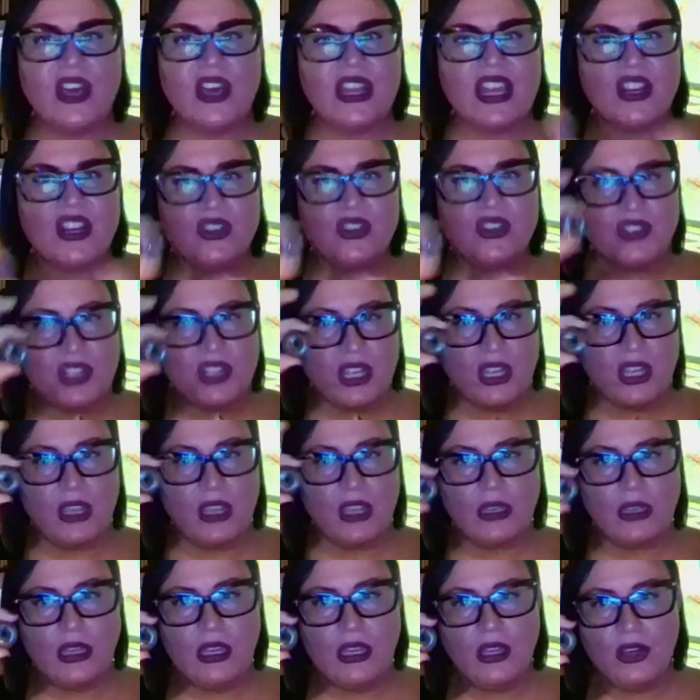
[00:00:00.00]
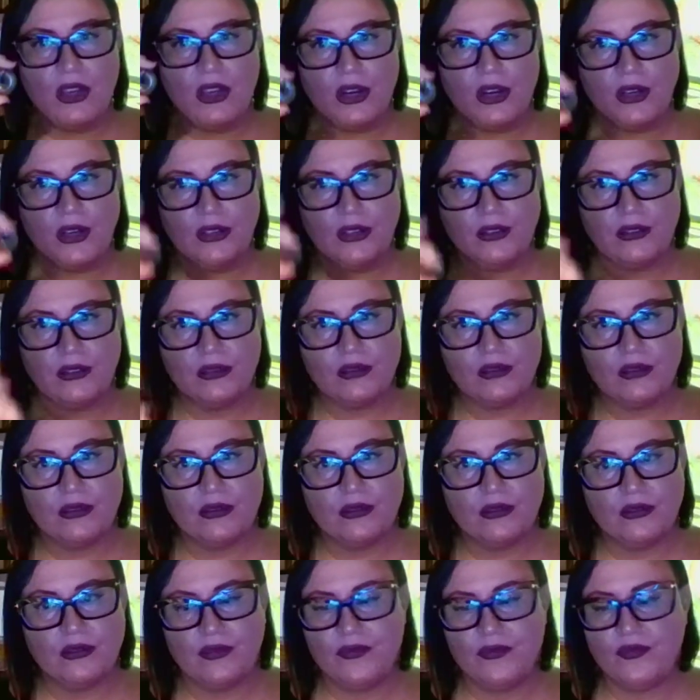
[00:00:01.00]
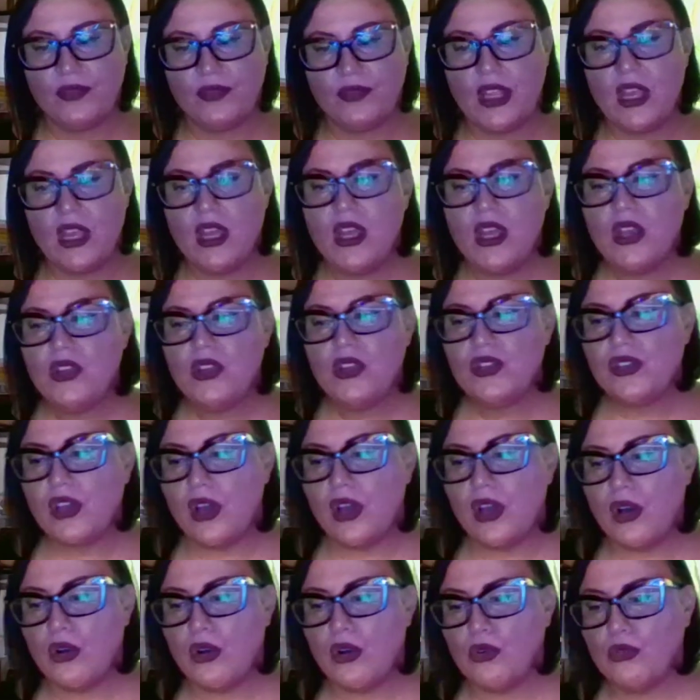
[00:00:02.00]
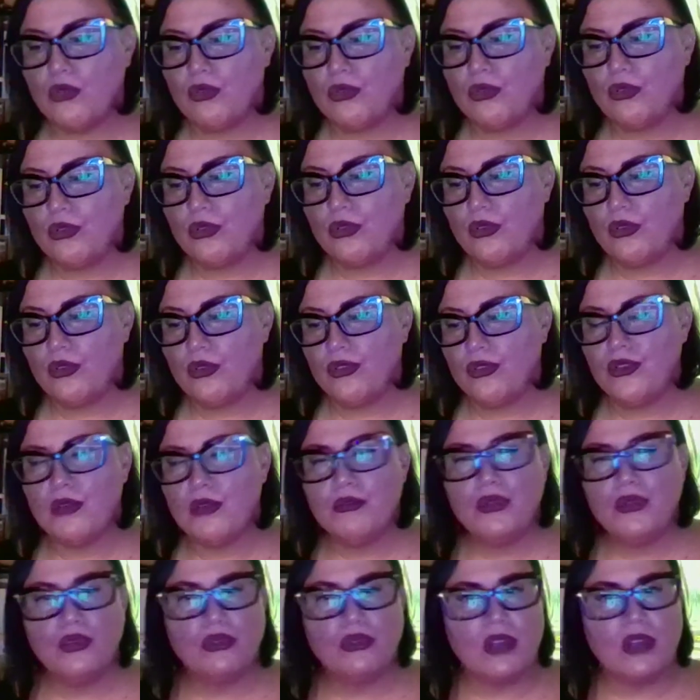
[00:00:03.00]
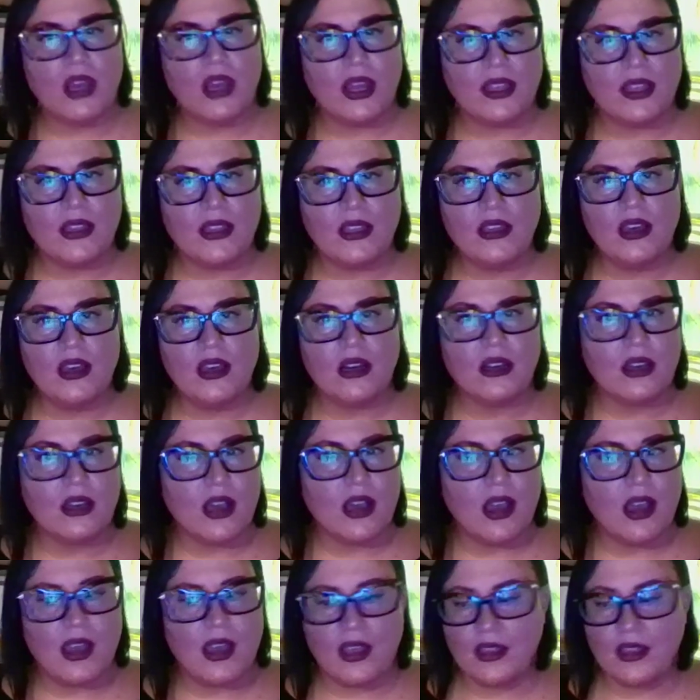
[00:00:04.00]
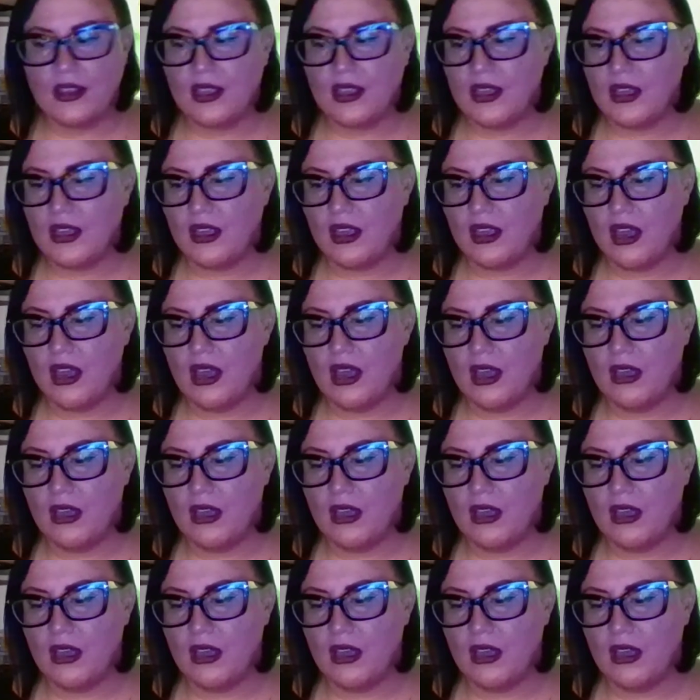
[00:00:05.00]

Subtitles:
that energy in here. So the Munai, the Yunkai, the